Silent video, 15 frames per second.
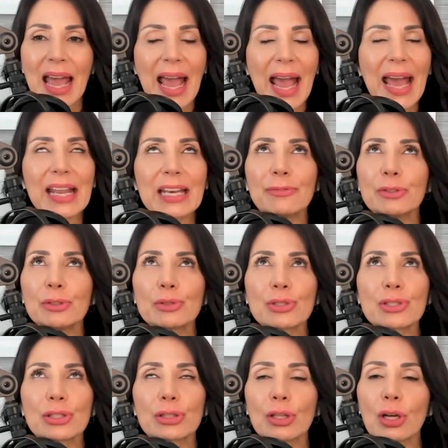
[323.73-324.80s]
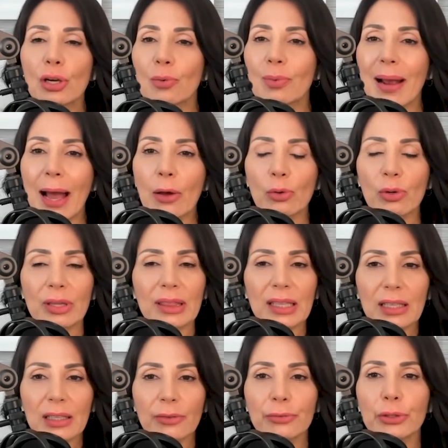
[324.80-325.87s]
And if you just look around or
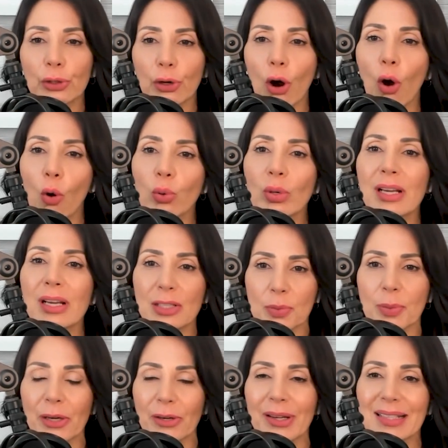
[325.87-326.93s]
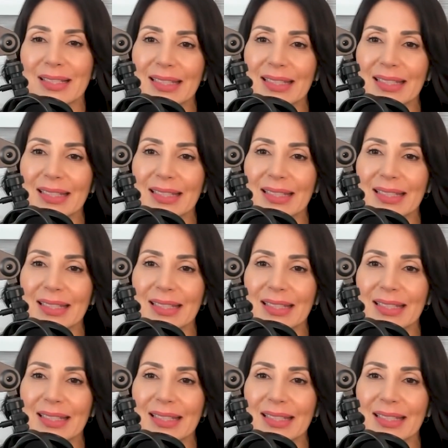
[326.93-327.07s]
think of your own experience,